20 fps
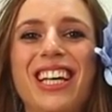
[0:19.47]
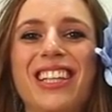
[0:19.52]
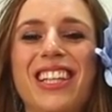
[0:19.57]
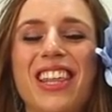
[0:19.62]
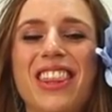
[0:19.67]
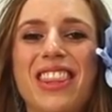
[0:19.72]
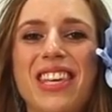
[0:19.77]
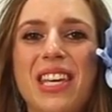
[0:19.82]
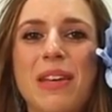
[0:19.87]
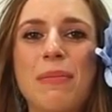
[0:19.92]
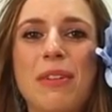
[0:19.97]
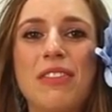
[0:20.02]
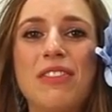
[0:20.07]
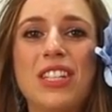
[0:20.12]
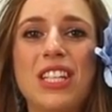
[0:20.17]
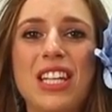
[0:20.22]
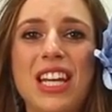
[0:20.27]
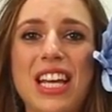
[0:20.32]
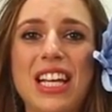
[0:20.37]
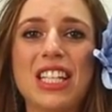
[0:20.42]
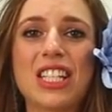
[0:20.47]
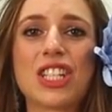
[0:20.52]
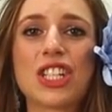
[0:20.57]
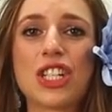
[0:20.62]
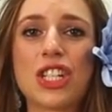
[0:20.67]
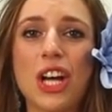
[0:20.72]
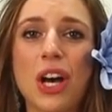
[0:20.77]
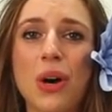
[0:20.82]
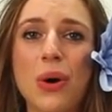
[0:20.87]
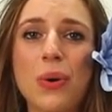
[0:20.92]
The theme of today's
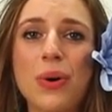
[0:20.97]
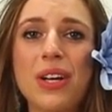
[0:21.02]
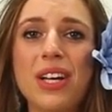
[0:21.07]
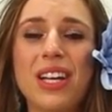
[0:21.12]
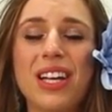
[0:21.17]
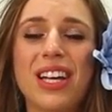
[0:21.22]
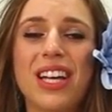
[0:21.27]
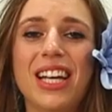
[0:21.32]
show